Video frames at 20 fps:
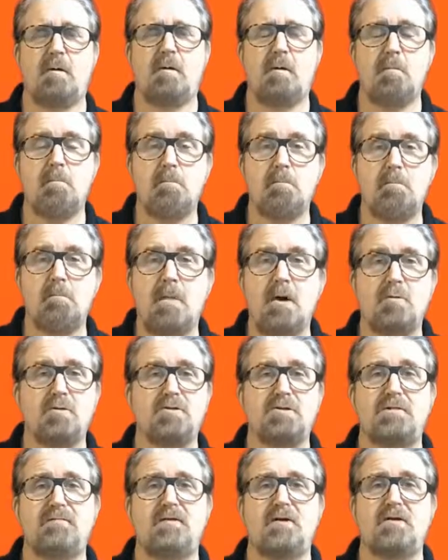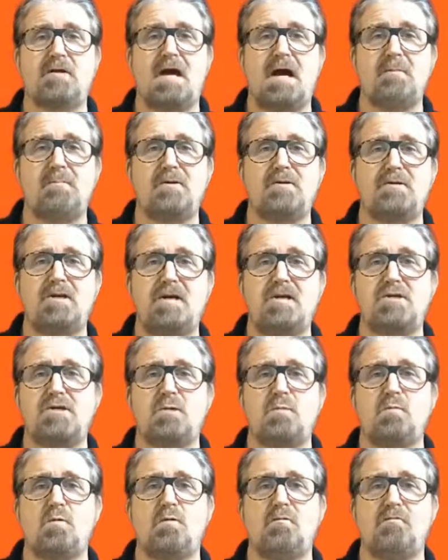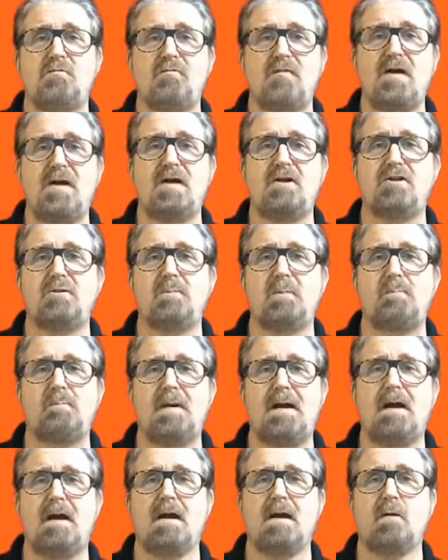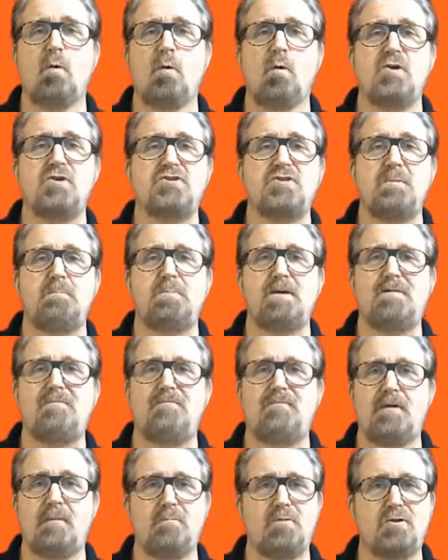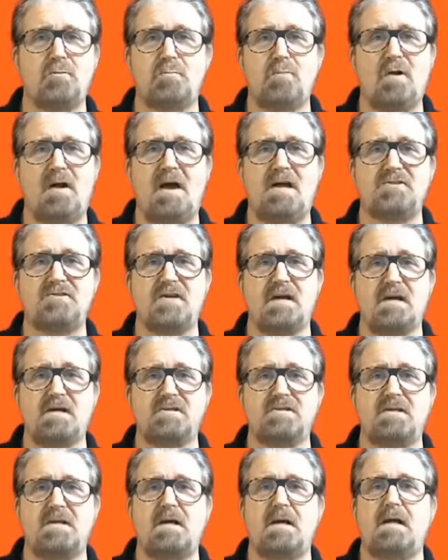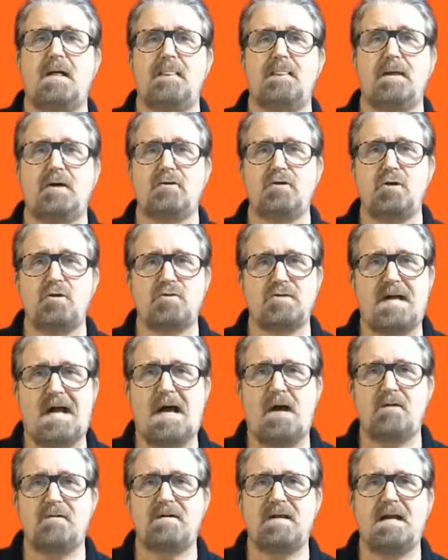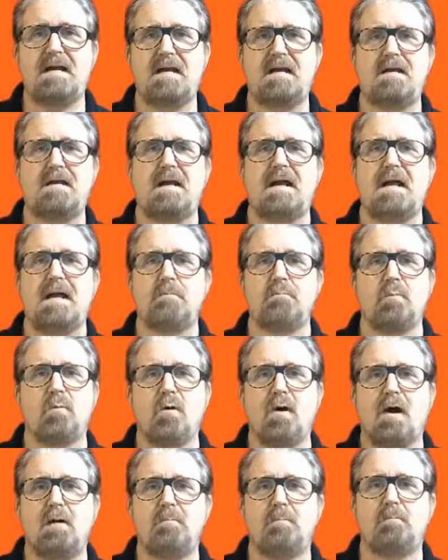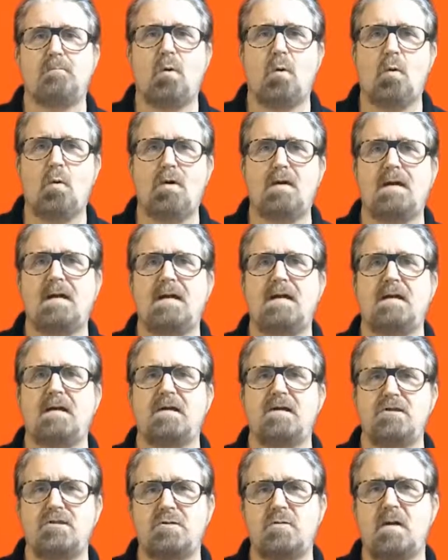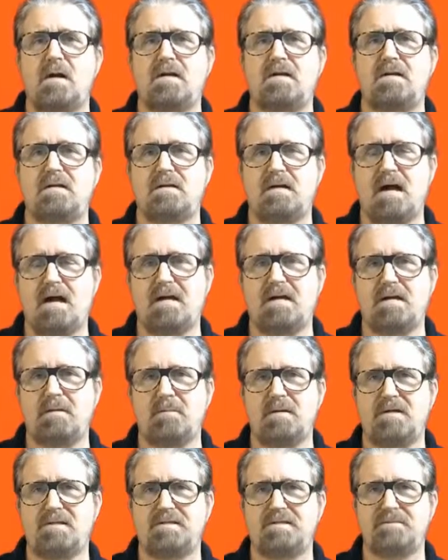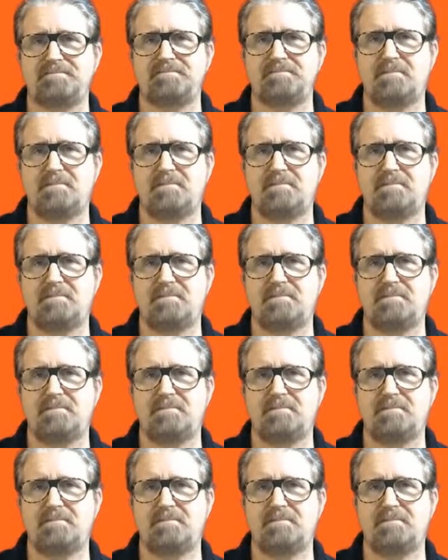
most of your competition will fail to prepare or simply fumble the process. They'll use outdated and poorly constructed documents.